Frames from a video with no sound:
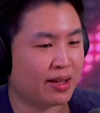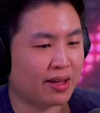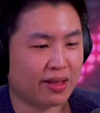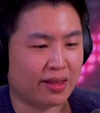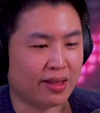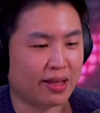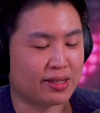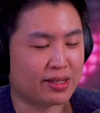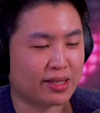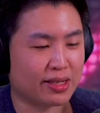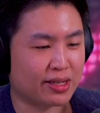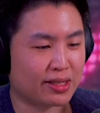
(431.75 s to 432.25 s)

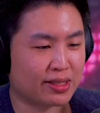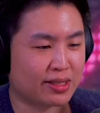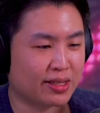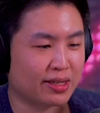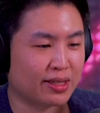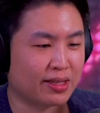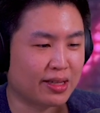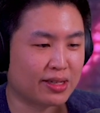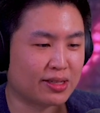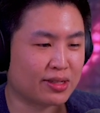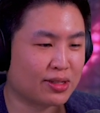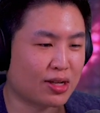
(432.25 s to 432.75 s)
This is
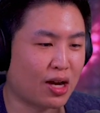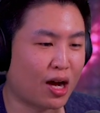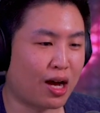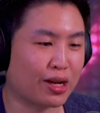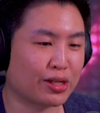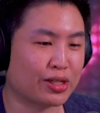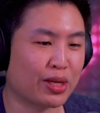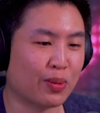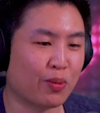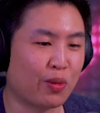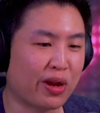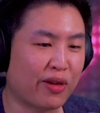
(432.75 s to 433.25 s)
this is
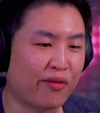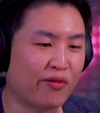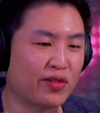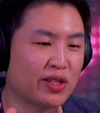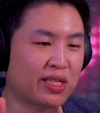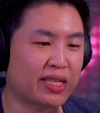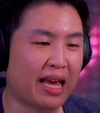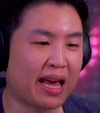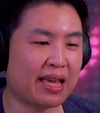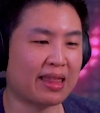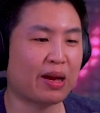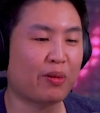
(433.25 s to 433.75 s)
awesome. We've
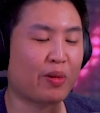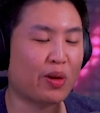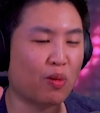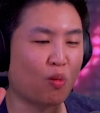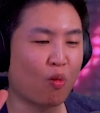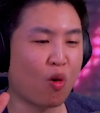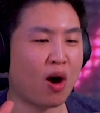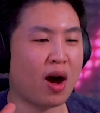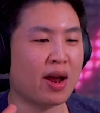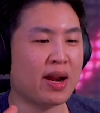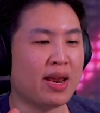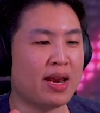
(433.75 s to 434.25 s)
said that we
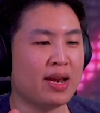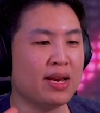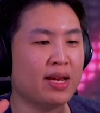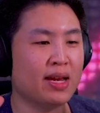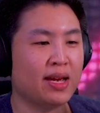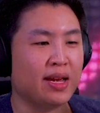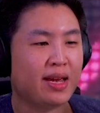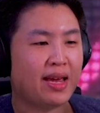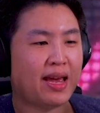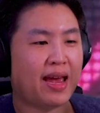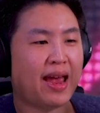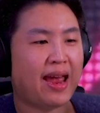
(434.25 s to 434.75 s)
wanted
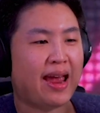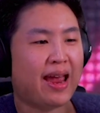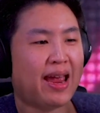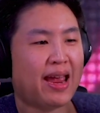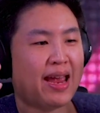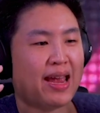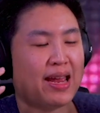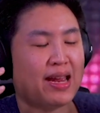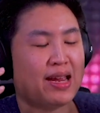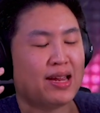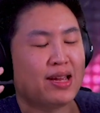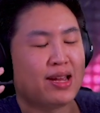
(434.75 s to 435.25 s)

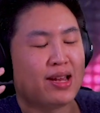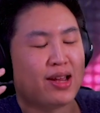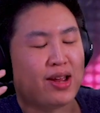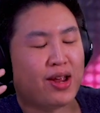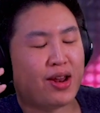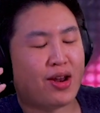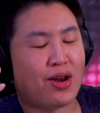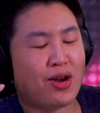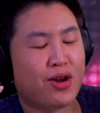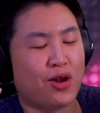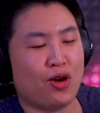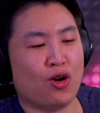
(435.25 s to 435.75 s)
a
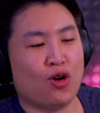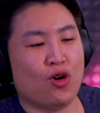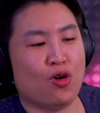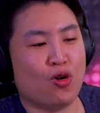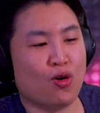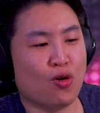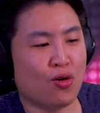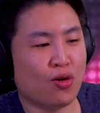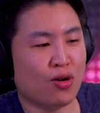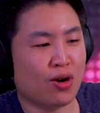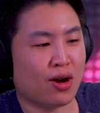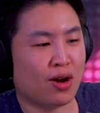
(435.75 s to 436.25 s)

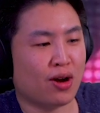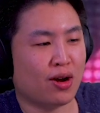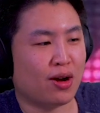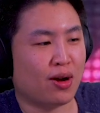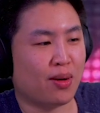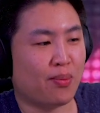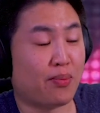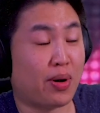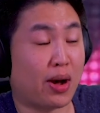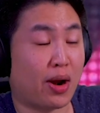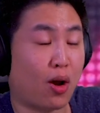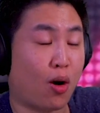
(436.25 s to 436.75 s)
new
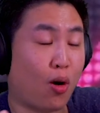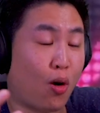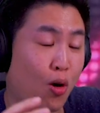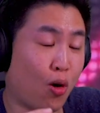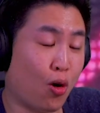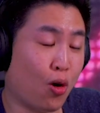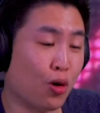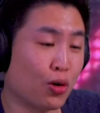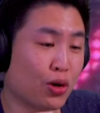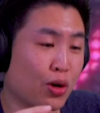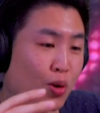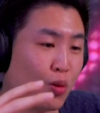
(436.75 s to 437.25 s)
but
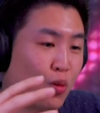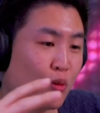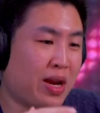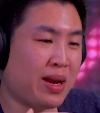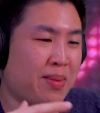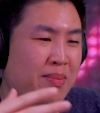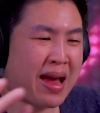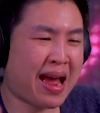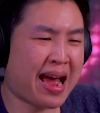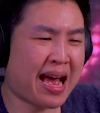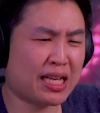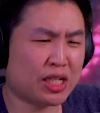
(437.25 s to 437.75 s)
old
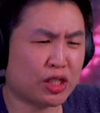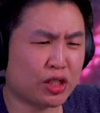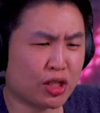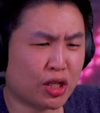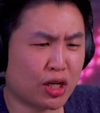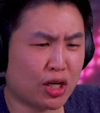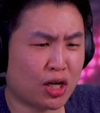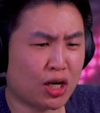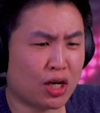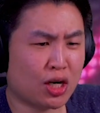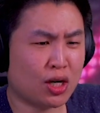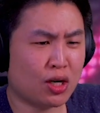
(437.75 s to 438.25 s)

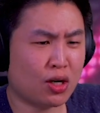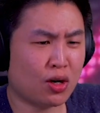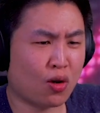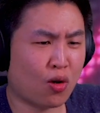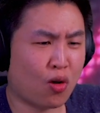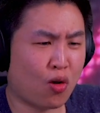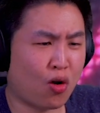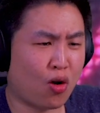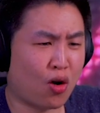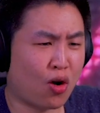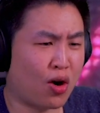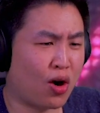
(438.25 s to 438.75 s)
remaster
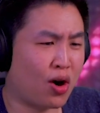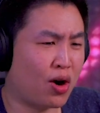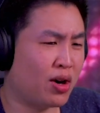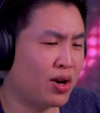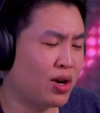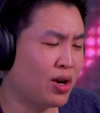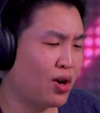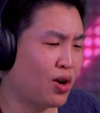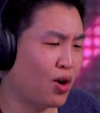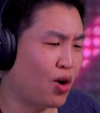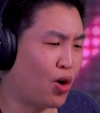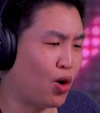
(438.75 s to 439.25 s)
or
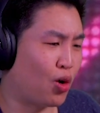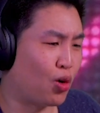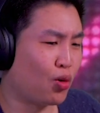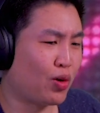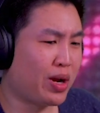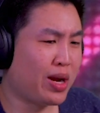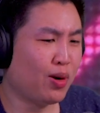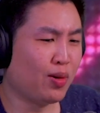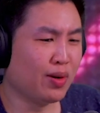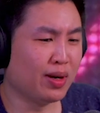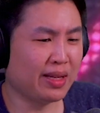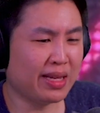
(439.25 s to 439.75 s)
or
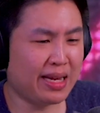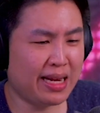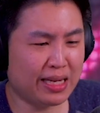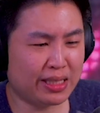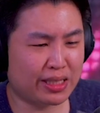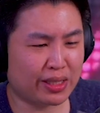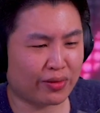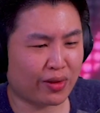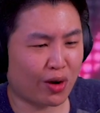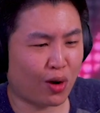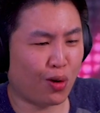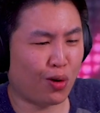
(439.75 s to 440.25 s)
re-release
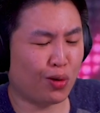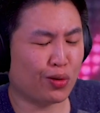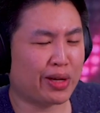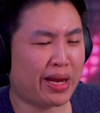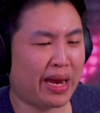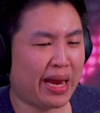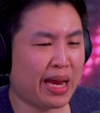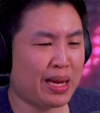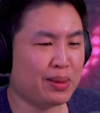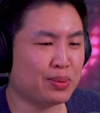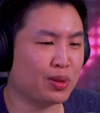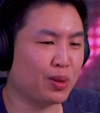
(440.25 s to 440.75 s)
of the old
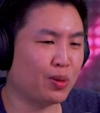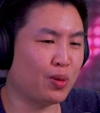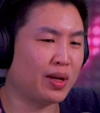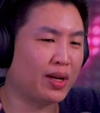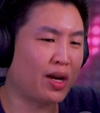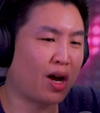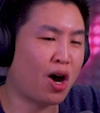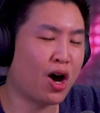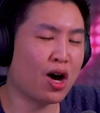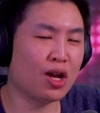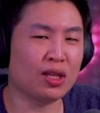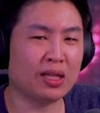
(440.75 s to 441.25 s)
games but what
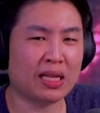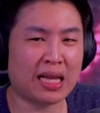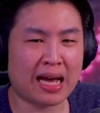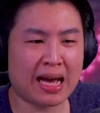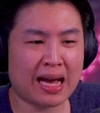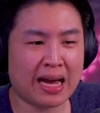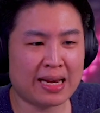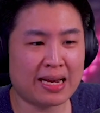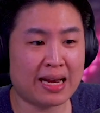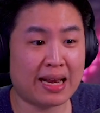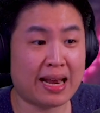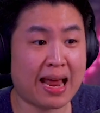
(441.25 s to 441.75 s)

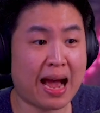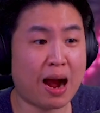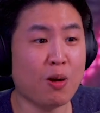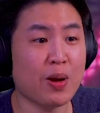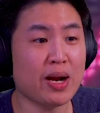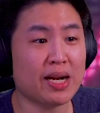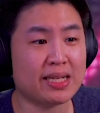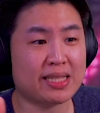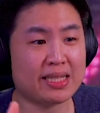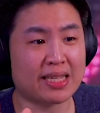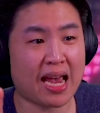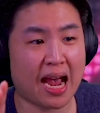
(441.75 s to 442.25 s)
online and now we
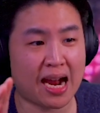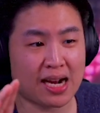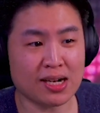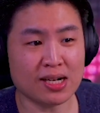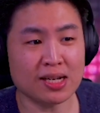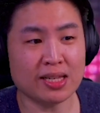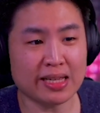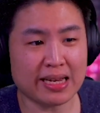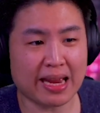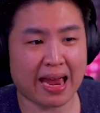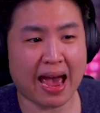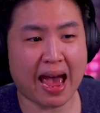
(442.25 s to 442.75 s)

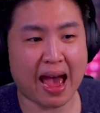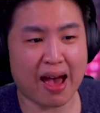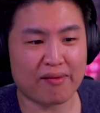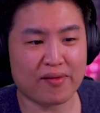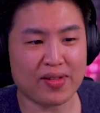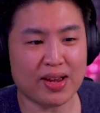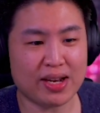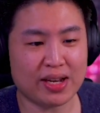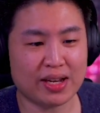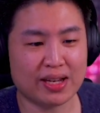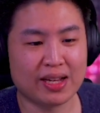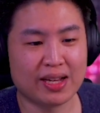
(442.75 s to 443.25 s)
technically have
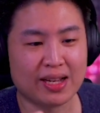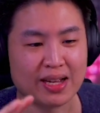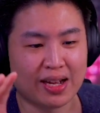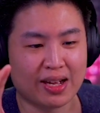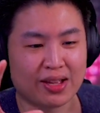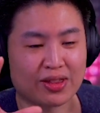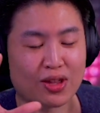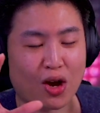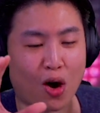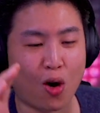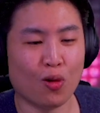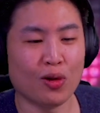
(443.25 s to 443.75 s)
it
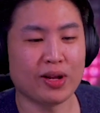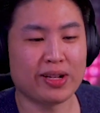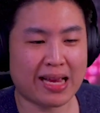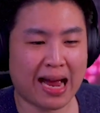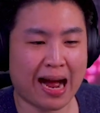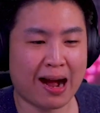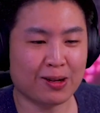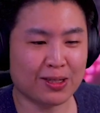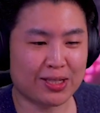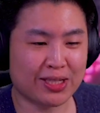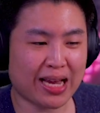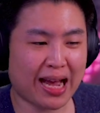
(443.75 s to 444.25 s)
the only
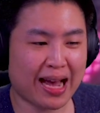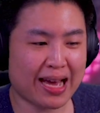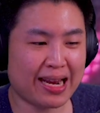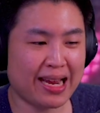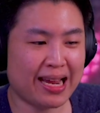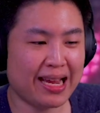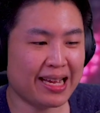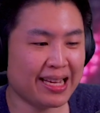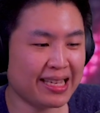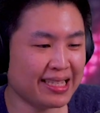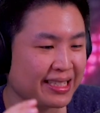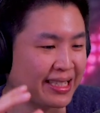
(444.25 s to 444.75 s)
downside
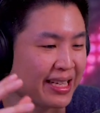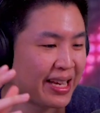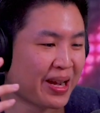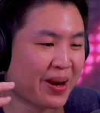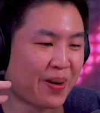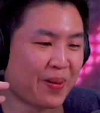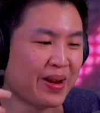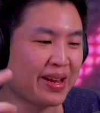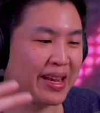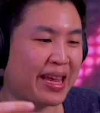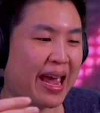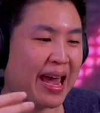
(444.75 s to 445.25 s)
is
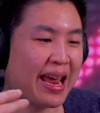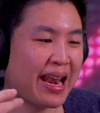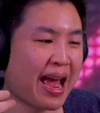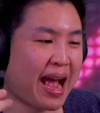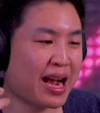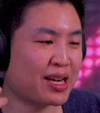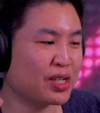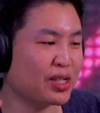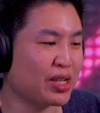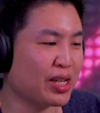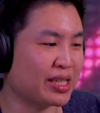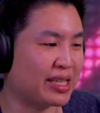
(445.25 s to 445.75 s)
we can't
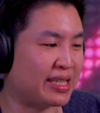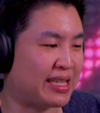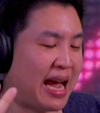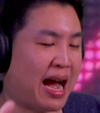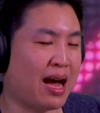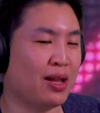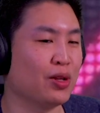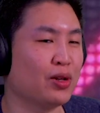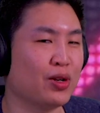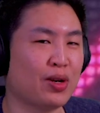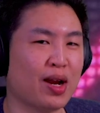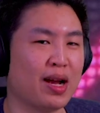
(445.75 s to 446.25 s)
actually just
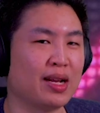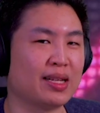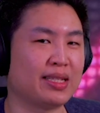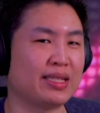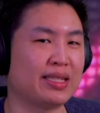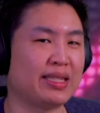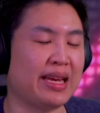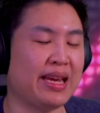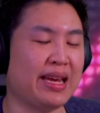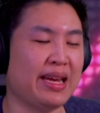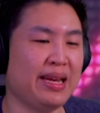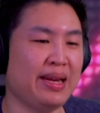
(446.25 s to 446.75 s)
download it on
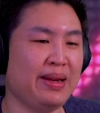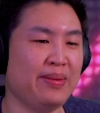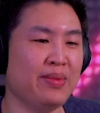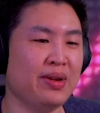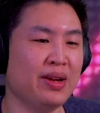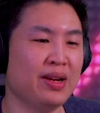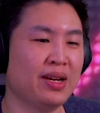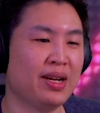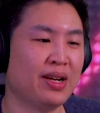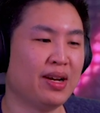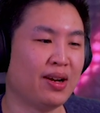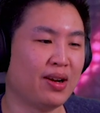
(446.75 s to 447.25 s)
Steam
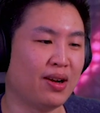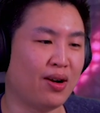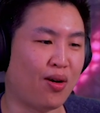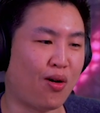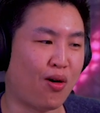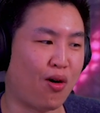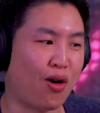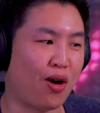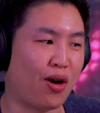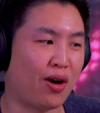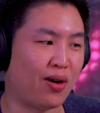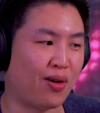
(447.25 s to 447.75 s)

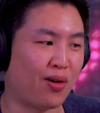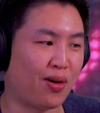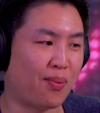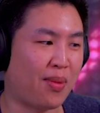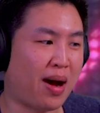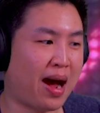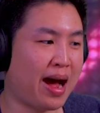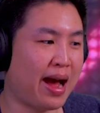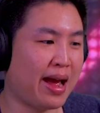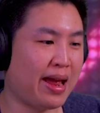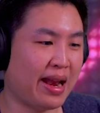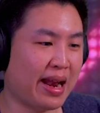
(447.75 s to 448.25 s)
or, or
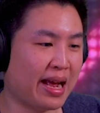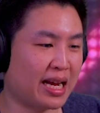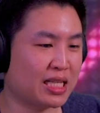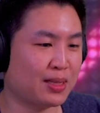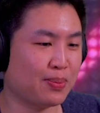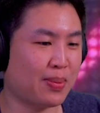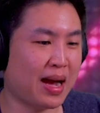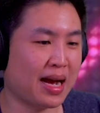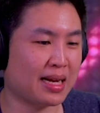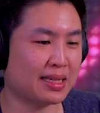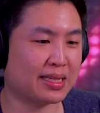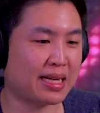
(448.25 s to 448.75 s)
buy an
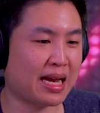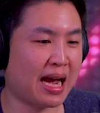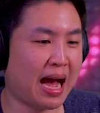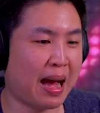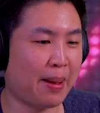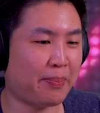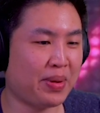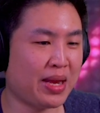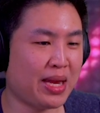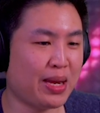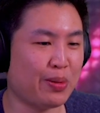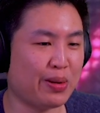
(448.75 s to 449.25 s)
Xbox
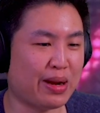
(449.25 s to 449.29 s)
copy.